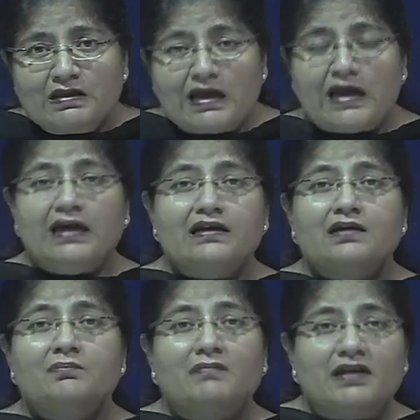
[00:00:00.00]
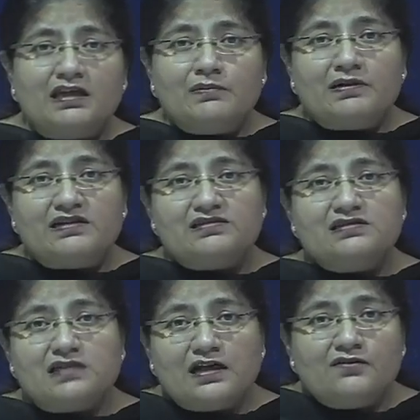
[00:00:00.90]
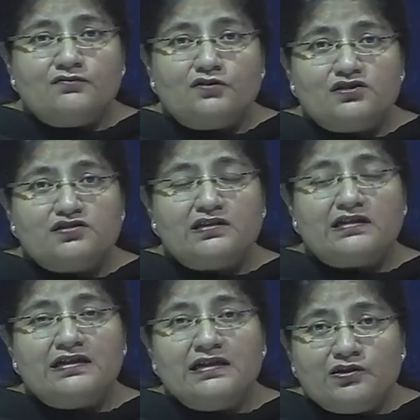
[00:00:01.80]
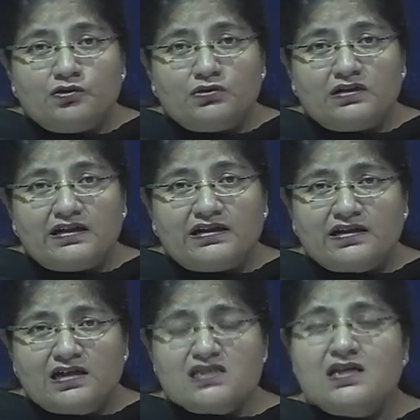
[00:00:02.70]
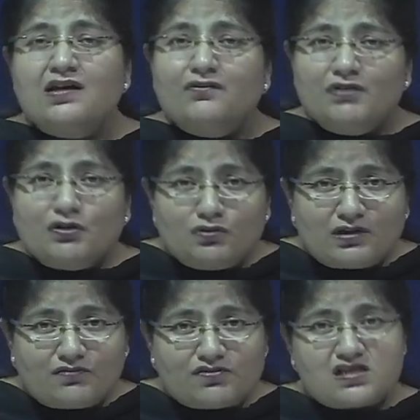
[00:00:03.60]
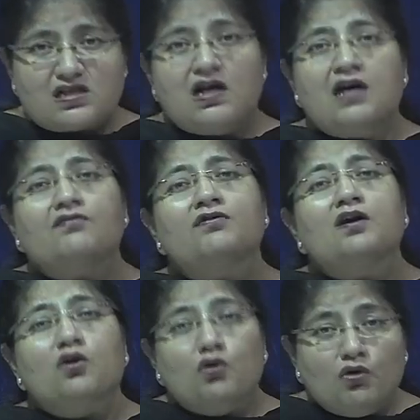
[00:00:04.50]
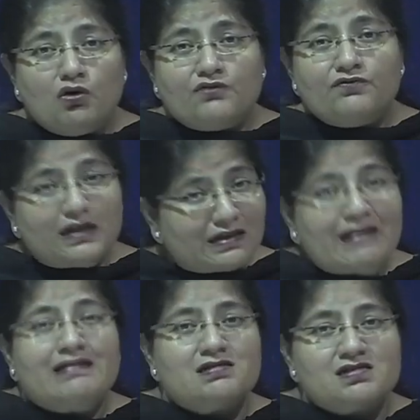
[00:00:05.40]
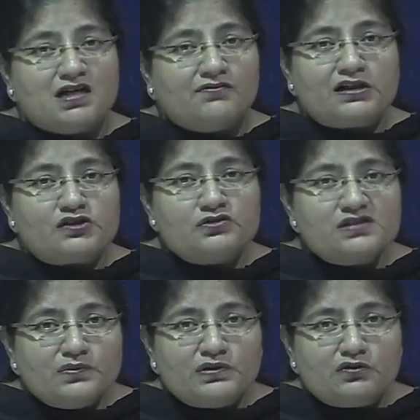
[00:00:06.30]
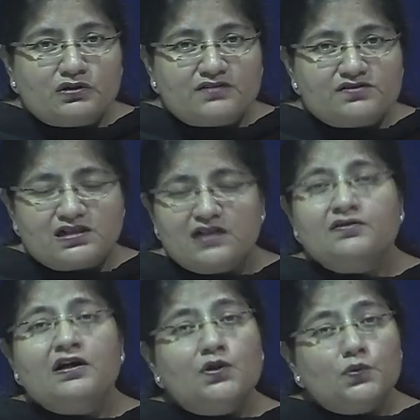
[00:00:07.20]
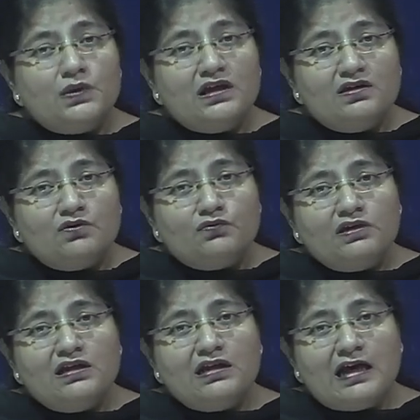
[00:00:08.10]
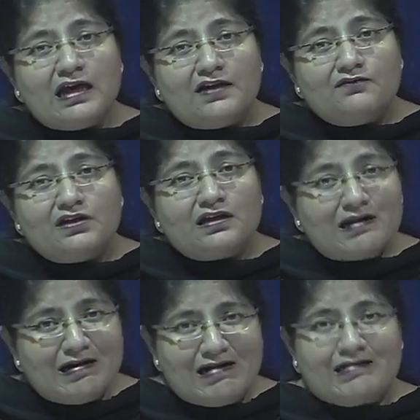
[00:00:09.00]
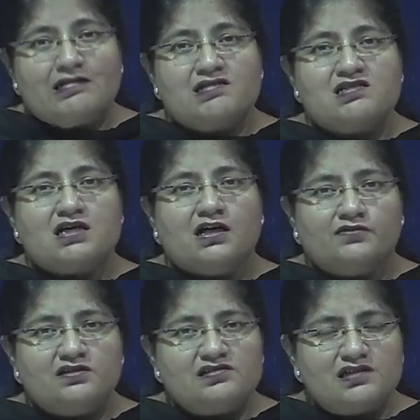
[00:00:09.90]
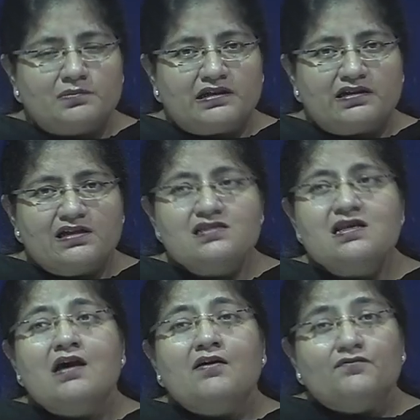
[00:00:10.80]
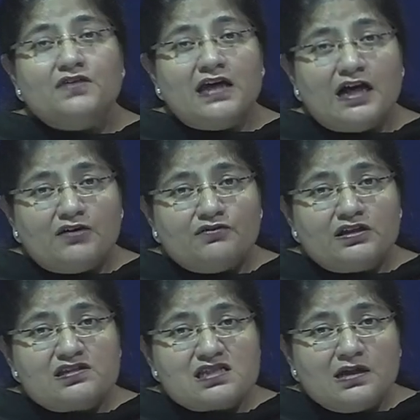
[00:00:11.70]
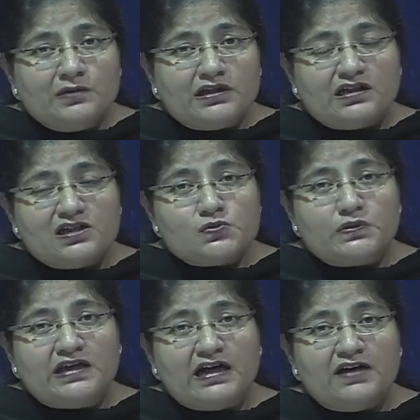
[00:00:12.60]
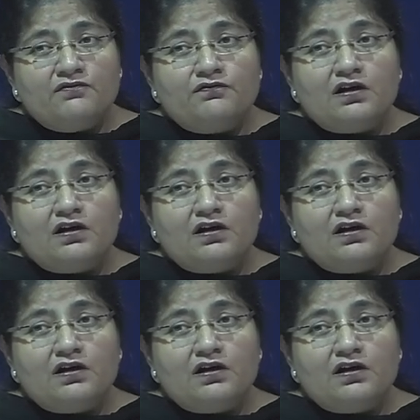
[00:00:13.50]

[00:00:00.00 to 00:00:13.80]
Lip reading: And in many places, unfortunately, in rural areas, we don't have staff, or we are understaffed. I shouldn't say we don't have staff. We are understaffed in some areas. In some areas we have